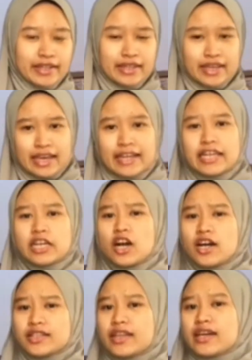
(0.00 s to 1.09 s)
In the
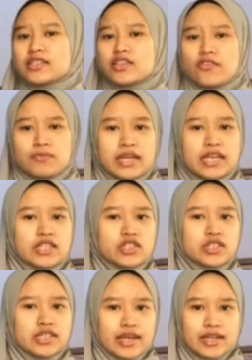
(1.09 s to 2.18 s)
context of Malaysia's
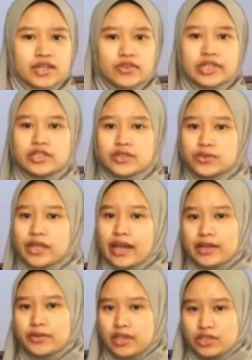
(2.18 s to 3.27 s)
secondary school
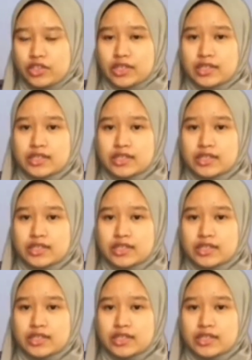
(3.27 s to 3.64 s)
education,